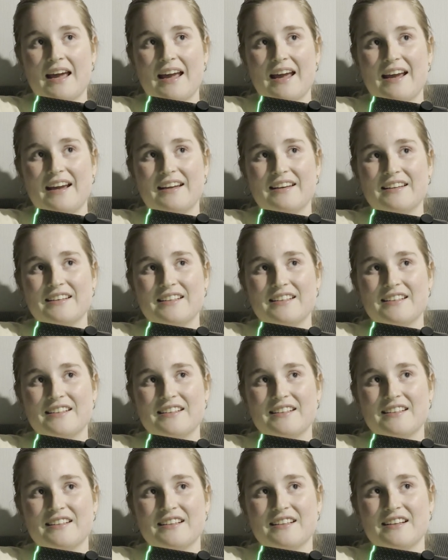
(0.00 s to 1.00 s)
And
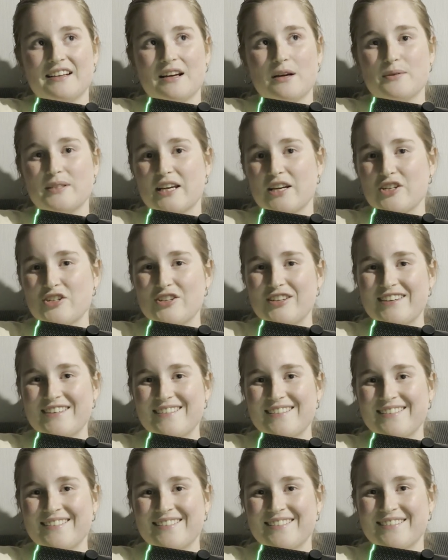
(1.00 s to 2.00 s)
it was actually
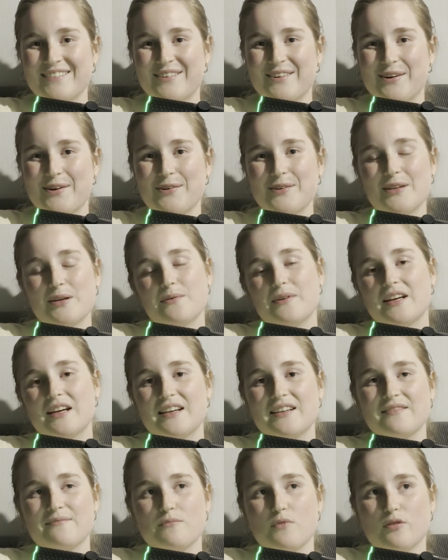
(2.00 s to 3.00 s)
only when
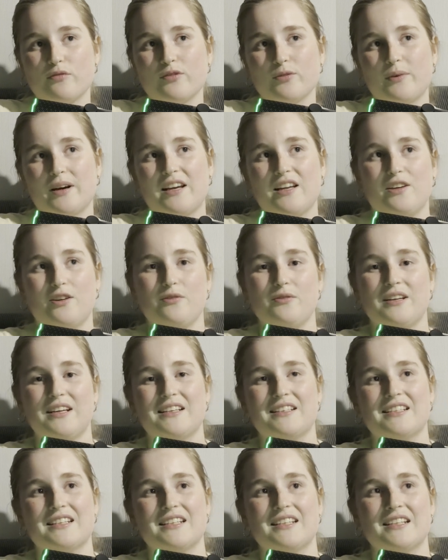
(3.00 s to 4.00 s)
I moved away to uni
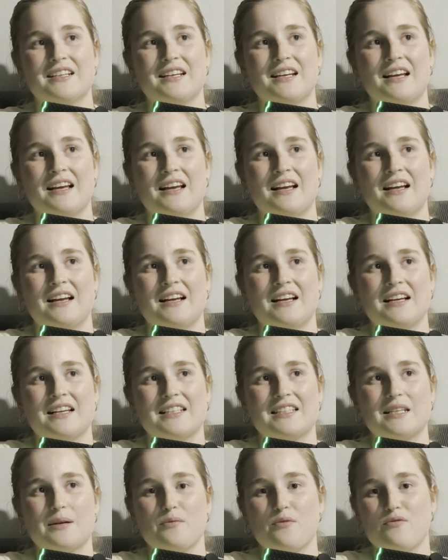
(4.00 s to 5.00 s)
did
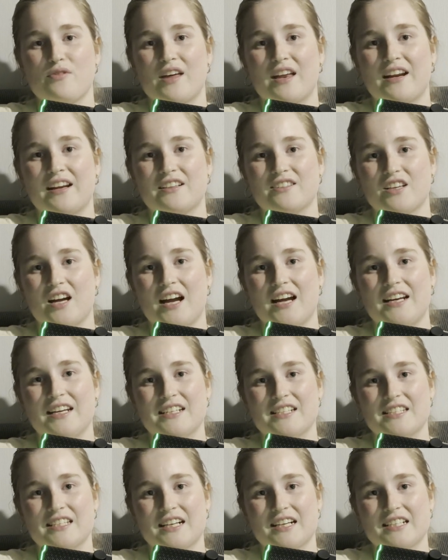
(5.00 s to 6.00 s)
some of that anxiety
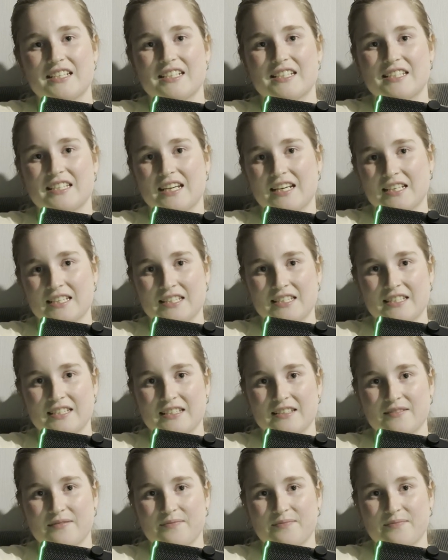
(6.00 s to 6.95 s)
start to cease.